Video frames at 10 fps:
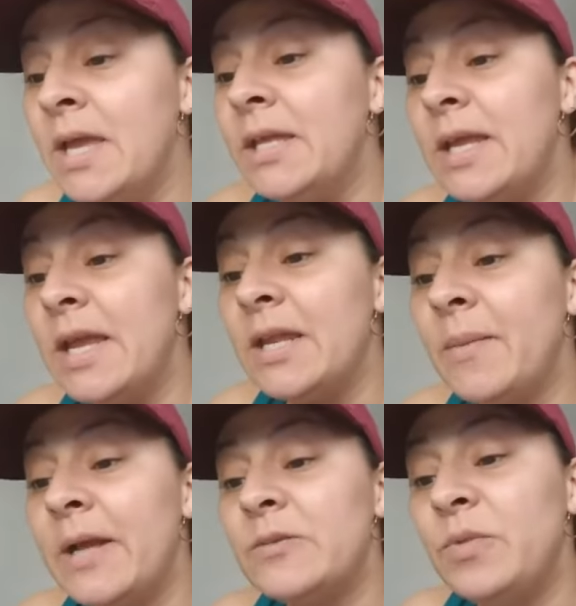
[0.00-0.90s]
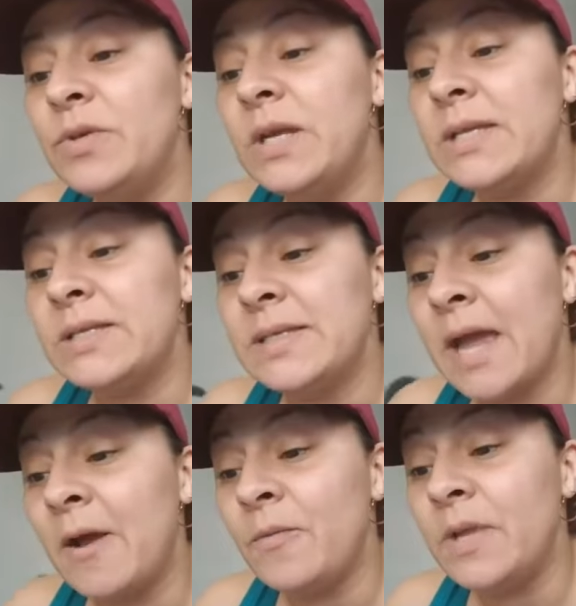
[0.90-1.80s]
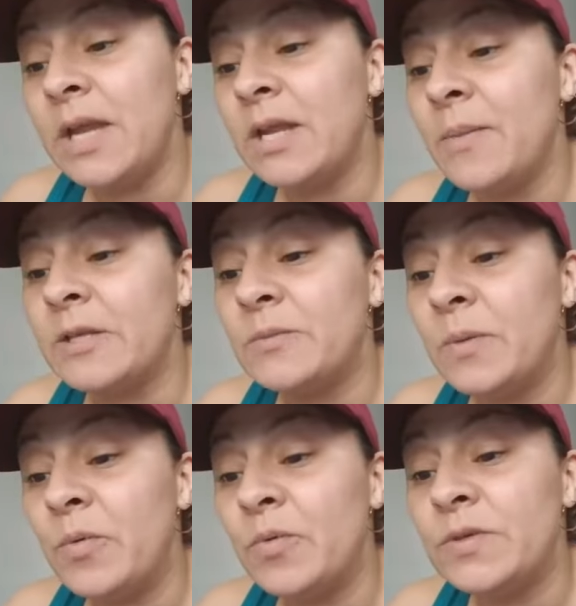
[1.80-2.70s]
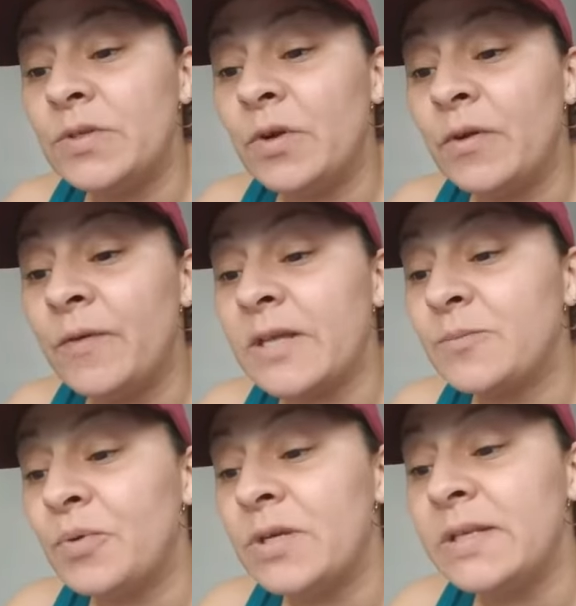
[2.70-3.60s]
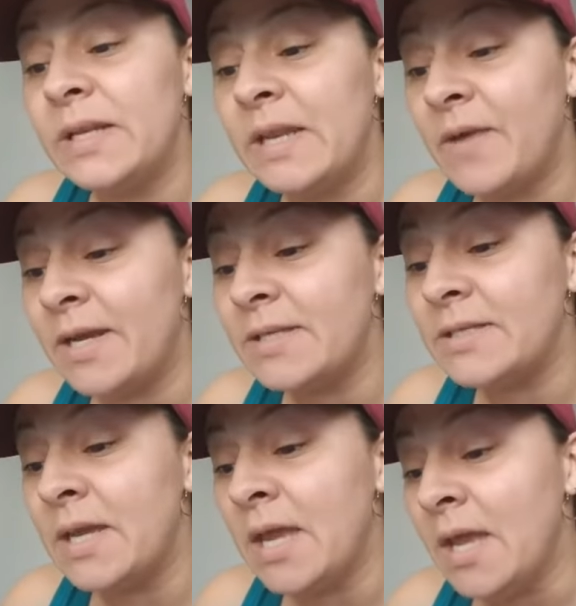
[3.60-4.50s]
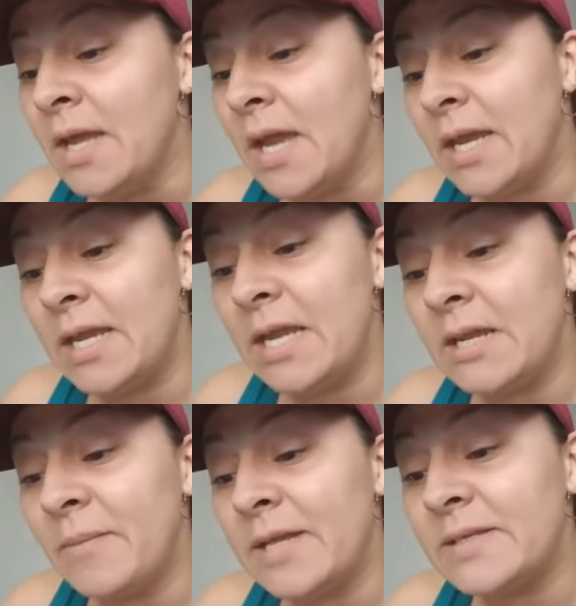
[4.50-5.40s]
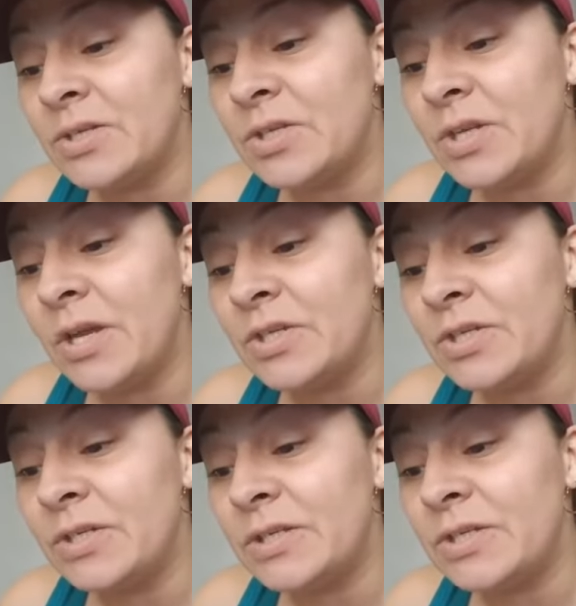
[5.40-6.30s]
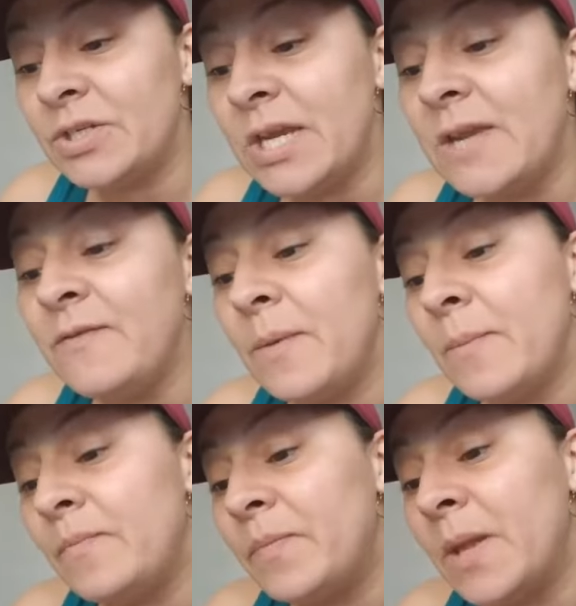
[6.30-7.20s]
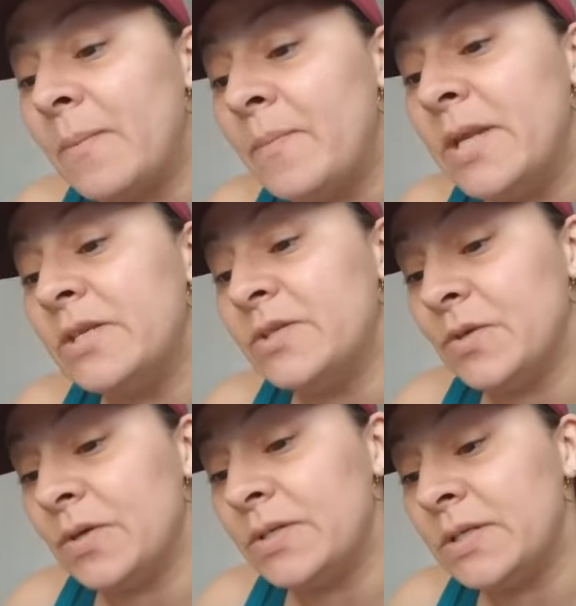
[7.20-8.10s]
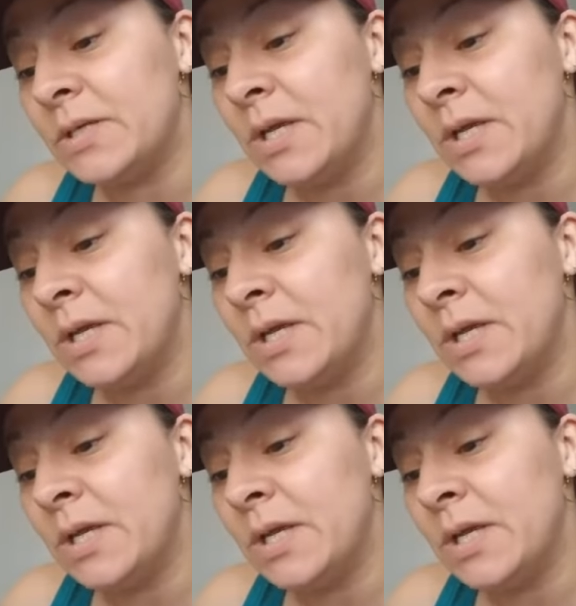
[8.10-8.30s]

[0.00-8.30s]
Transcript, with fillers: The kingdom has music and sound. The kingdom has people who serve as priests and Levites. And the kingdom has a, a chief ministers.